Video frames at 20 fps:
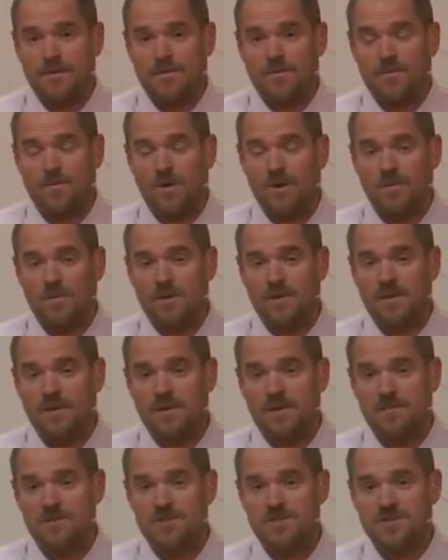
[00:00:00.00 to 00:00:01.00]
well, well,
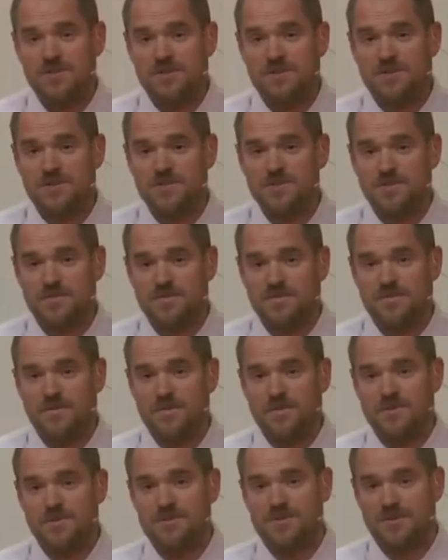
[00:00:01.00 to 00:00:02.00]
let me show you this one
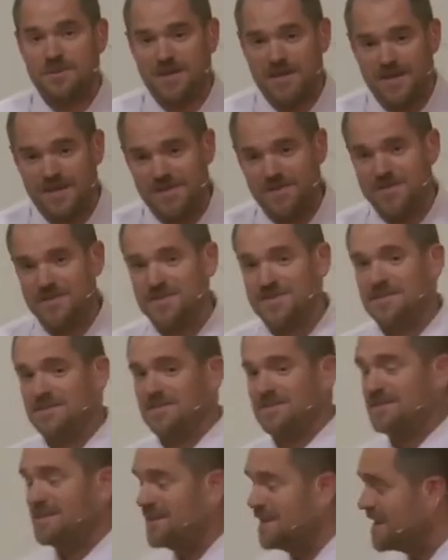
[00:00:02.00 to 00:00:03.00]
first, okay?
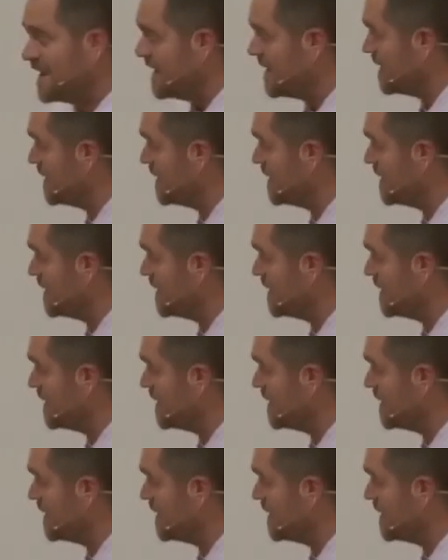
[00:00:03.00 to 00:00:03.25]
He kind of